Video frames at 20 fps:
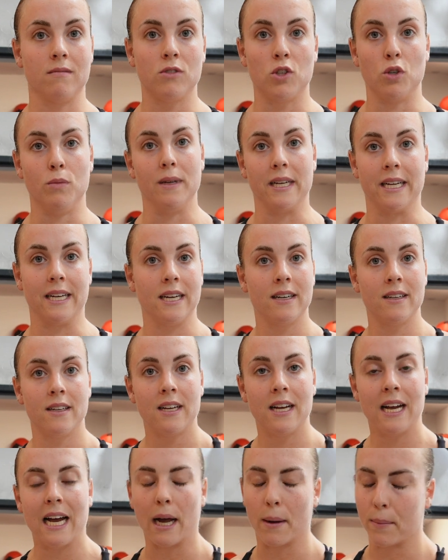you'd be
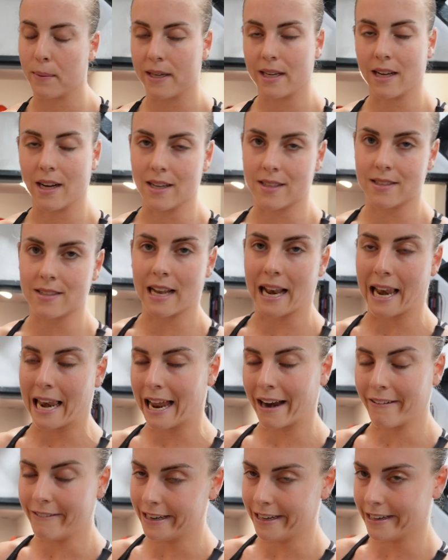happy as
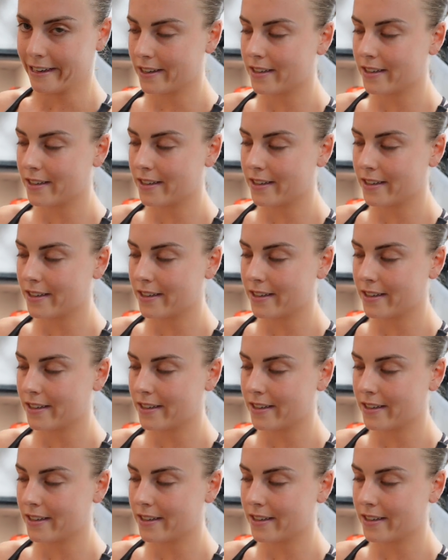Larry.